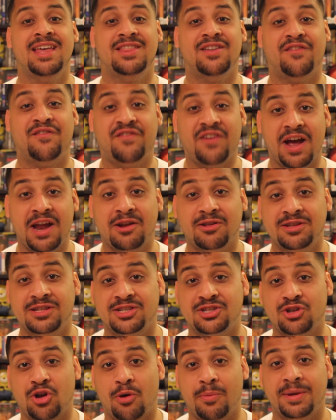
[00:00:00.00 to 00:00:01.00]
the final
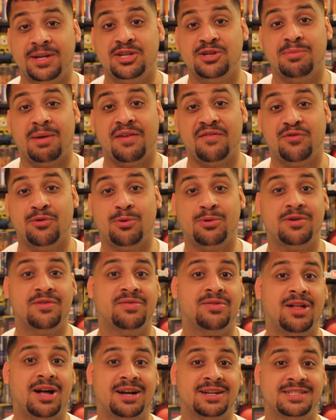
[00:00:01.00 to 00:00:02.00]
installment to my Florida
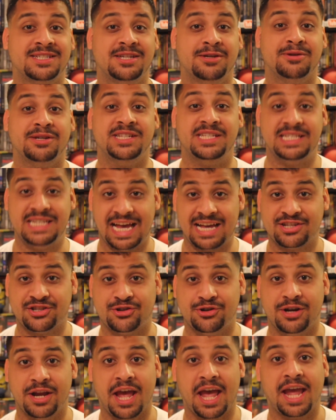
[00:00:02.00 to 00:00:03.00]
vlog series
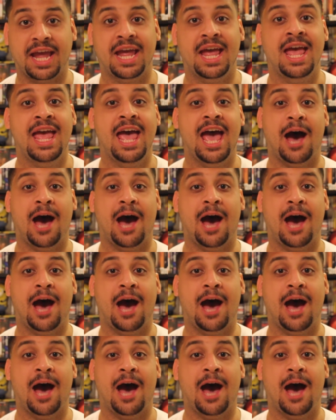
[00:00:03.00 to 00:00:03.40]
yesterday.